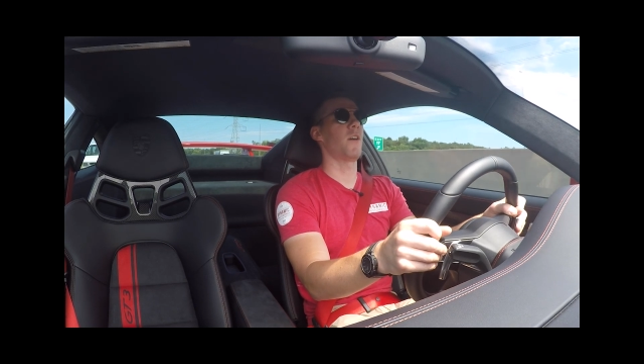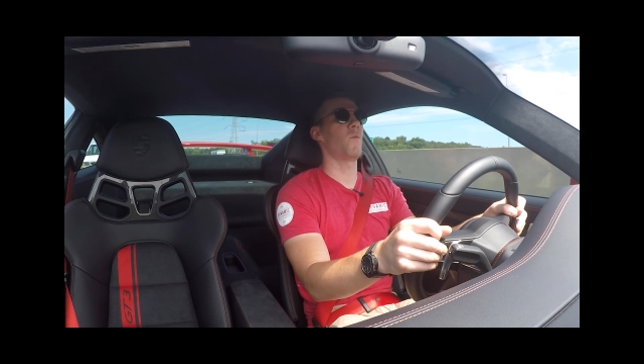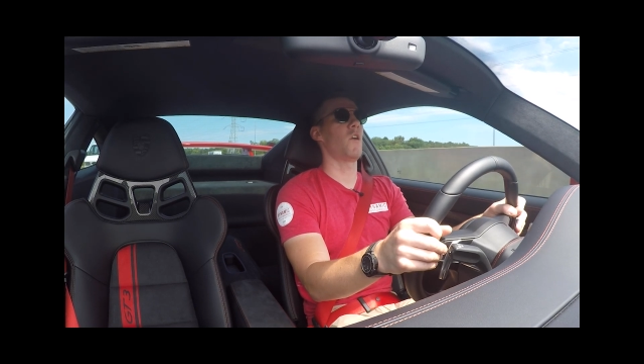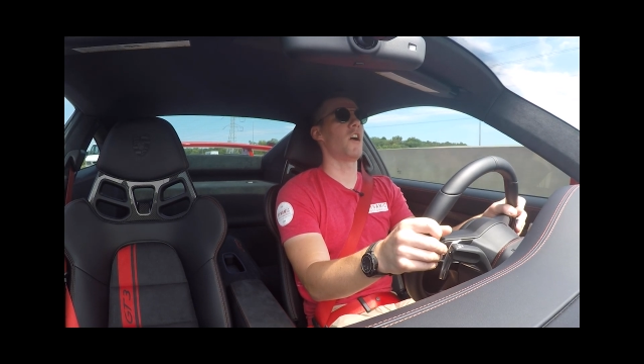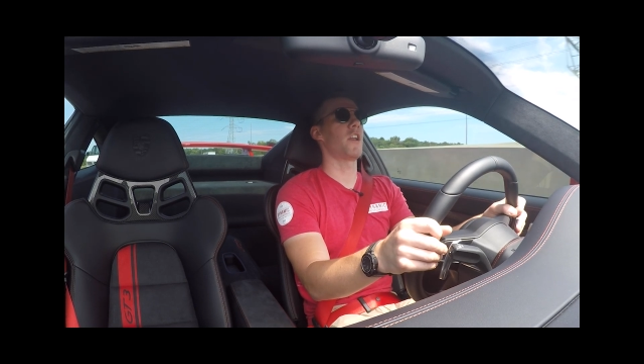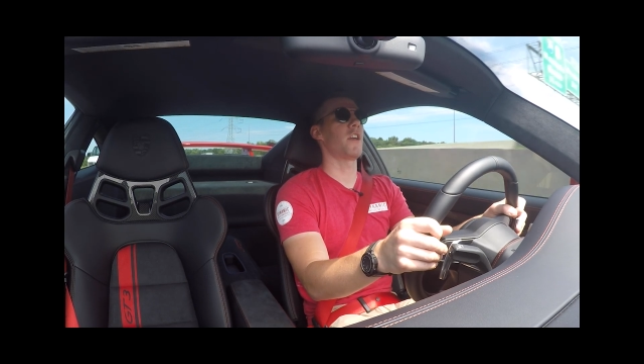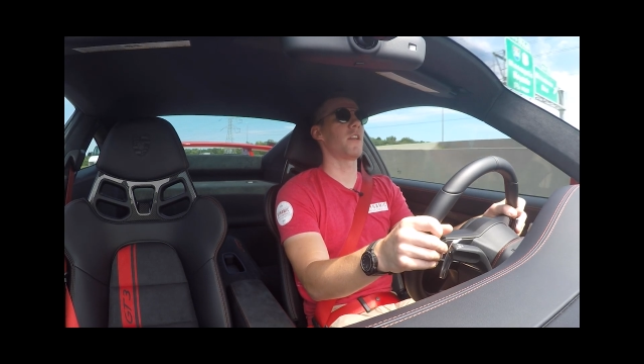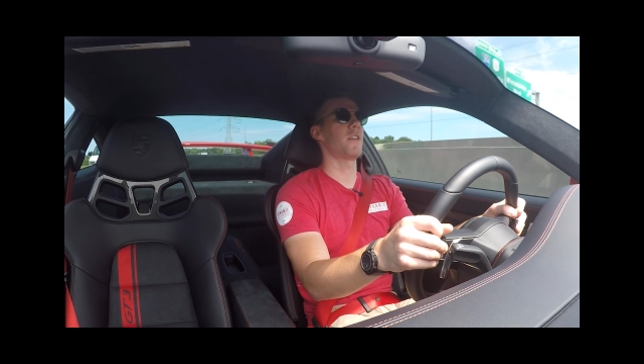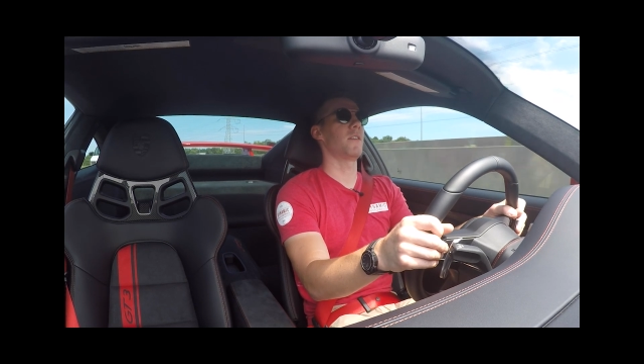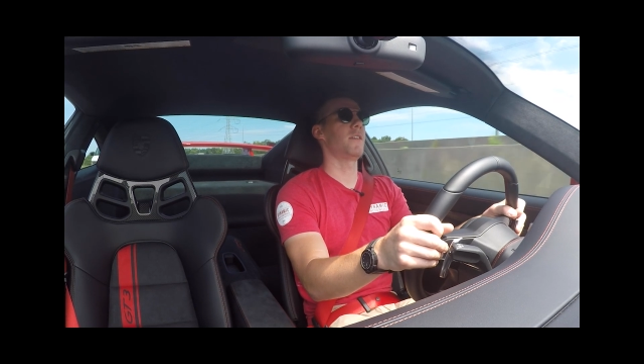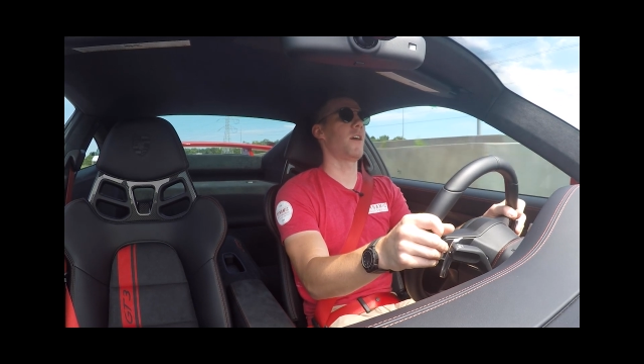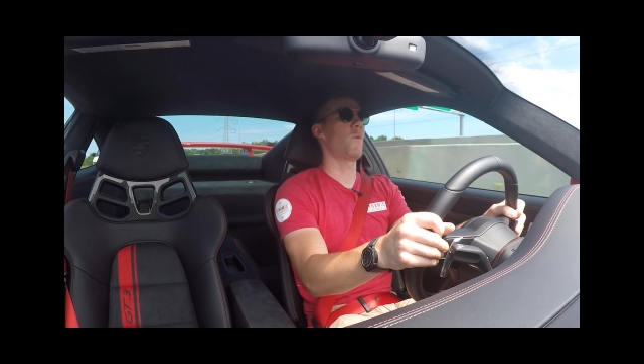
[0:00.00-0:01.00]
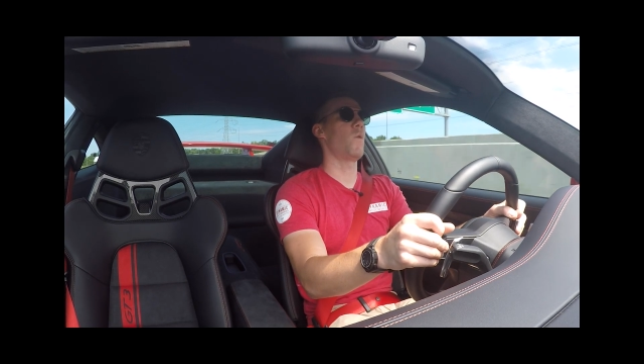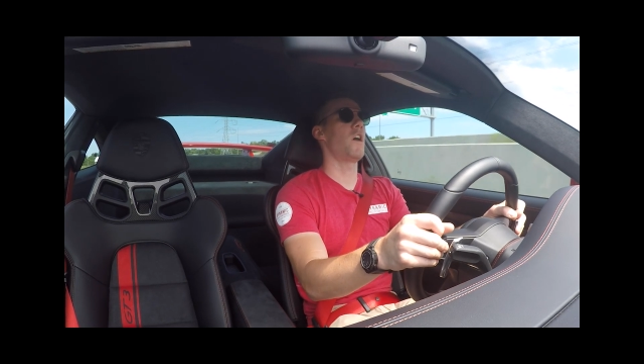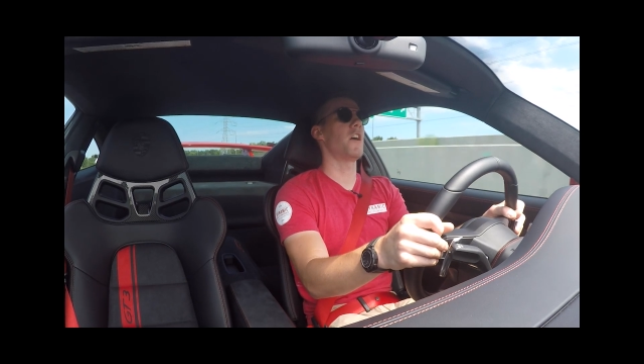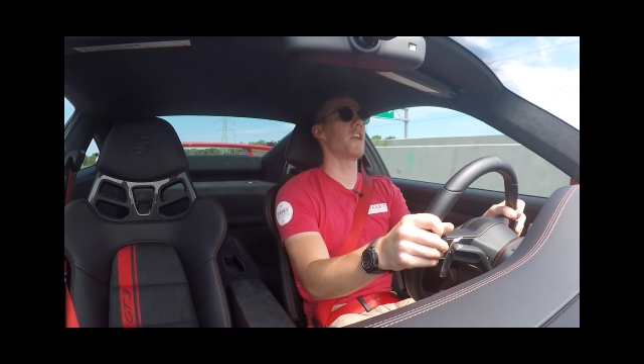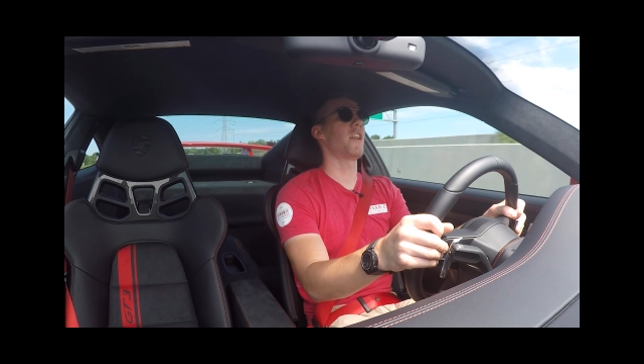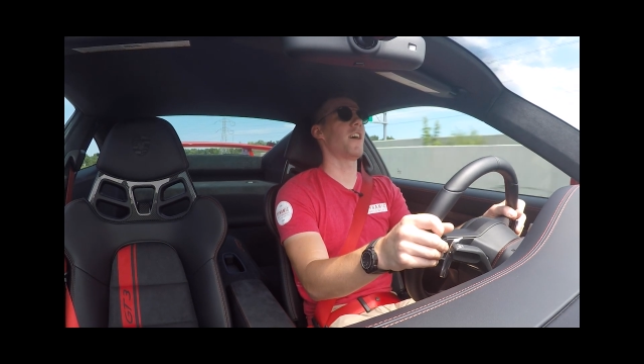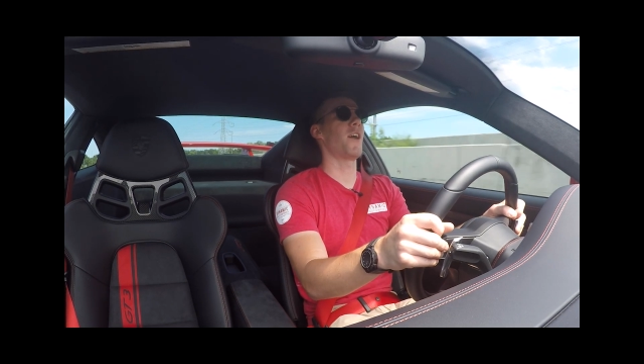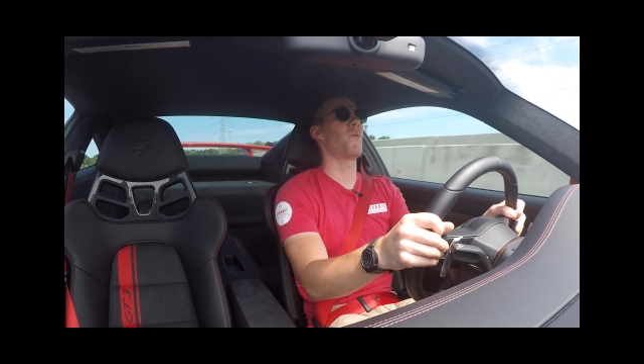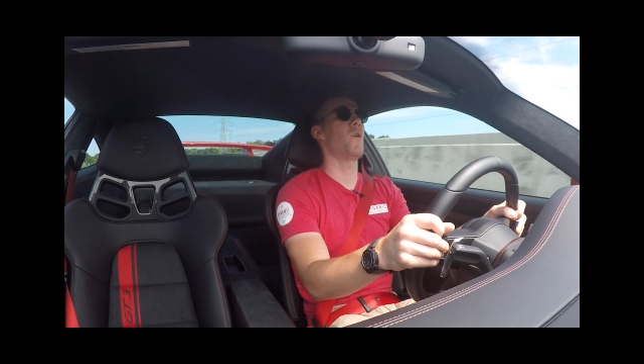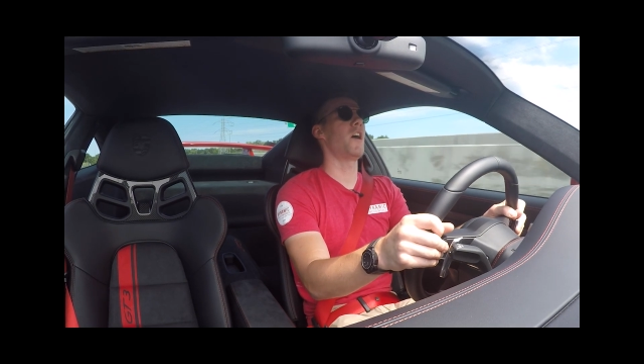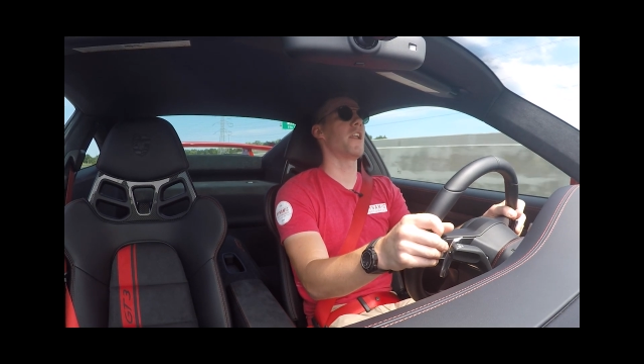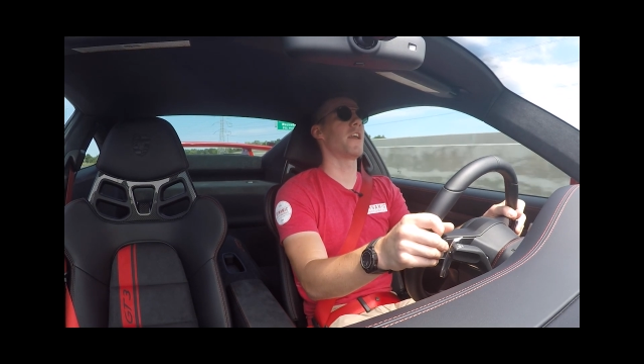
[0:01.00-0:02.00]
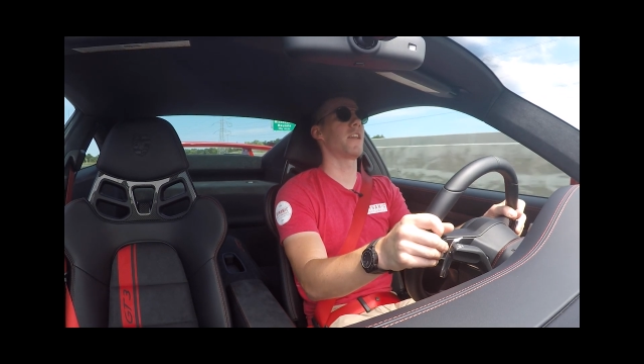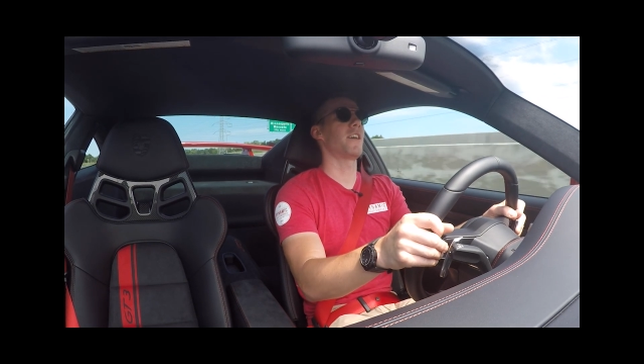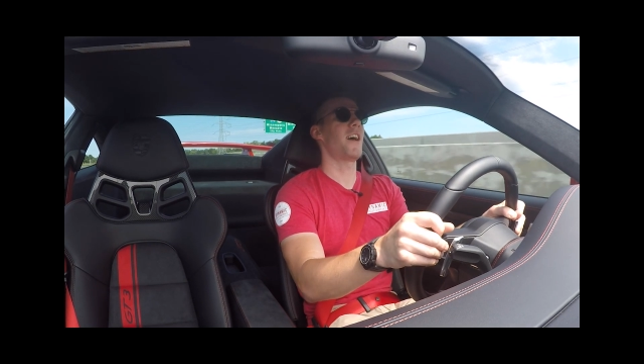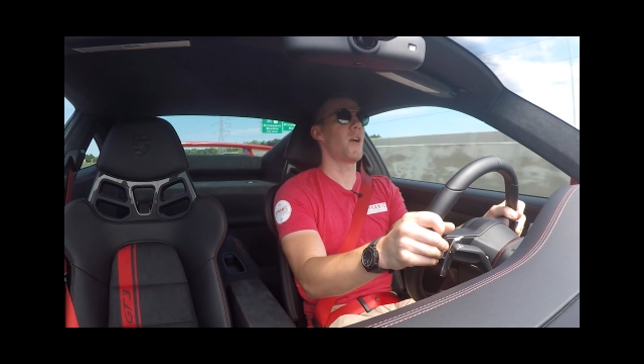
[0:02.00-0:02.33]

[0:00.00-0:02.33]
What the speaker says: I want it. I want it. I want it.